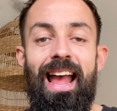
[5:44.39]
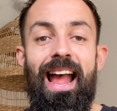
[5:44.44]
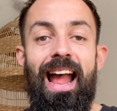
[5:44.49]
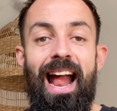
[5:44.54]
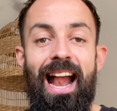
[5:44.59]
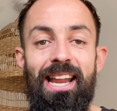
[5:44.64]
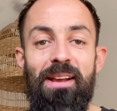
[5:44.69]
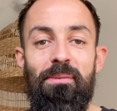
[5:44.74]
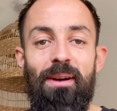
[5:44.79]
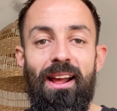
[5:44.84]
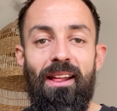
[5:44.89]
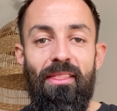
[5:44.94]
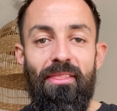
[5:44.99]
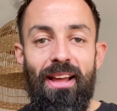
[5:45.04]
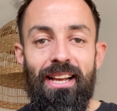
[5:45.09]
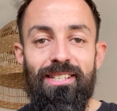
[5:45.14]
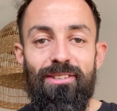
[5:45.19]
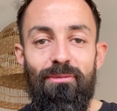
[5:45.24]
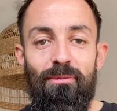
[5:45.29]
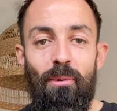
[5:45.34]
Anyway,
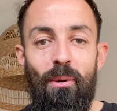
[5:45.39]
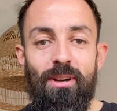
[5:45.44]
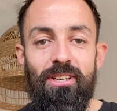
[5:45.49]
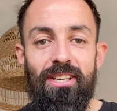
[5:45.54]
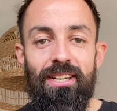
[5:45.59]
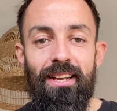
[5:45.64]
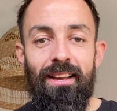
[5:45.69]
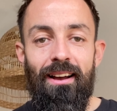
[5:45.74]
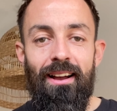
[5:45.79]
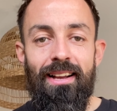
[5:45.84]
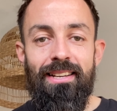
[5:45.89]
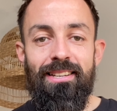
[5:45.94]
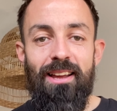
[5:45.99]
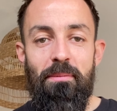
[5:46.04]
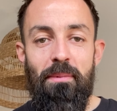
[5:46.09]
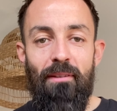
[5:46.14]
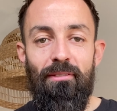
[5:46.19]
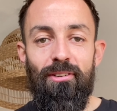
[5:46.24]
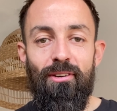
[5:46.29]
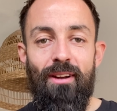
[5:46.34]
thanks for watching, guys. Hope
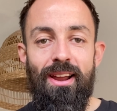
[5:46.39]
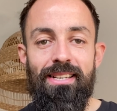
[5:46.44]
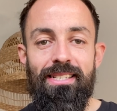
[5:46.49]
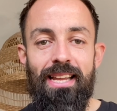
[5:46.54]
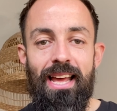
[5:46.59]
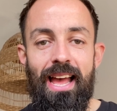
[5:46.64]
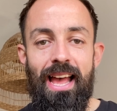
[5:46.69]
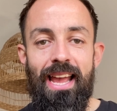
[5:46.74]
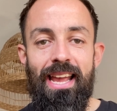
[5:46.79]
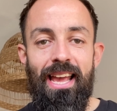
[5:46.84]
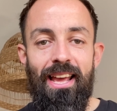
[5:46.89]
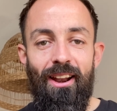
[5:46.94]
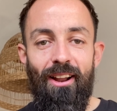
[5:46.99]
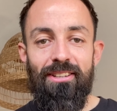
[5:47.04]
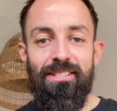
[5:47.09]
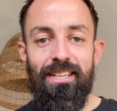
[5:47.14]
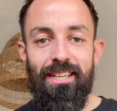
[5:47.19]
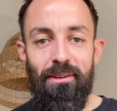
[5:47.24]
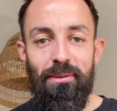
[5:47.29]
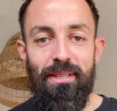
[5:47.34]
you have a great day, and I'll
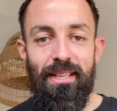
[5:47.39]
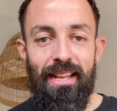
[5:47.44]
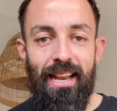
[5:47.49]
see you in the